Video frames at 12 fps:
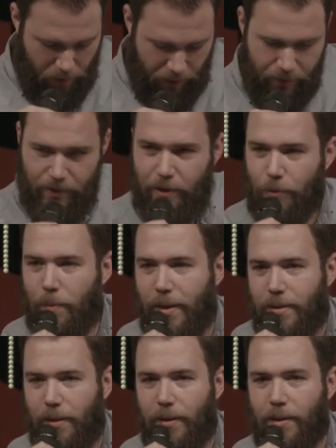And since we're
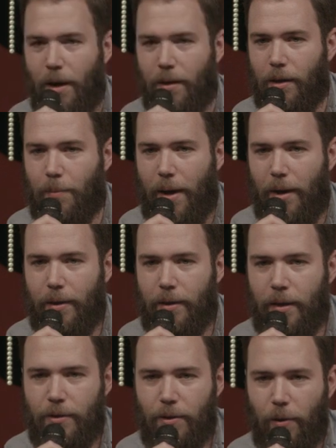basically talking about it,
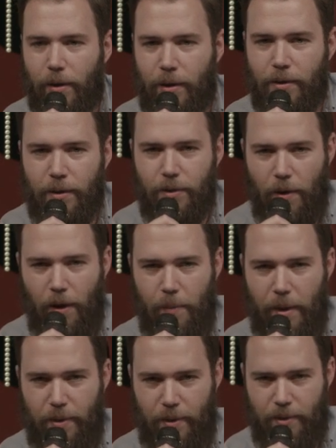let's go ahead and let's talk
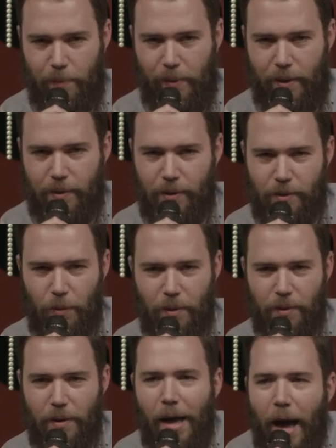about discipline because we're,